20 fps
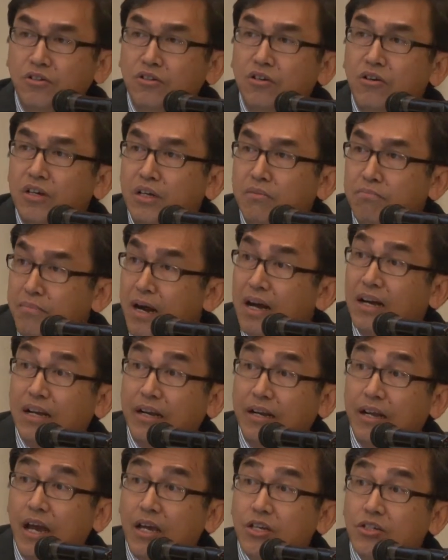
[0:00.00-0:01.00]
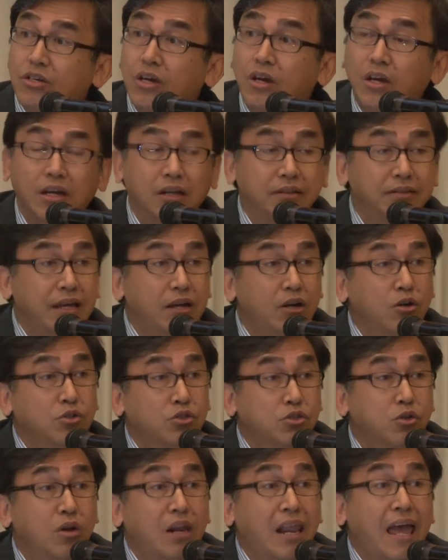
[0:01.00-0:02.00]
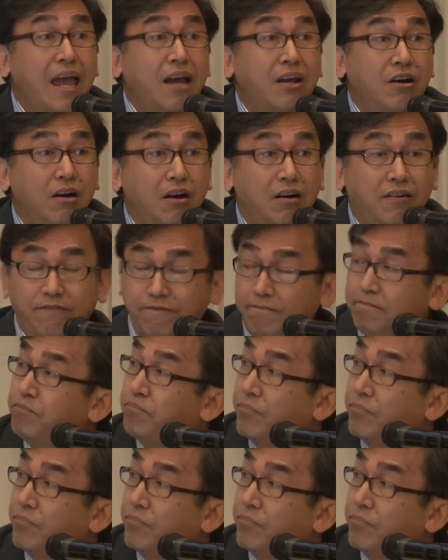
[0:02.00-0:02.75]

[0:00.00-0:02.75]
Bangladesh they also lack of